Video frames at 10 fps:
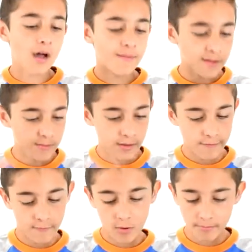comes with
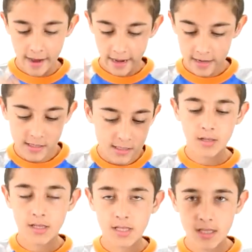four bags,
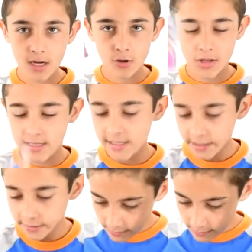sticker sheet,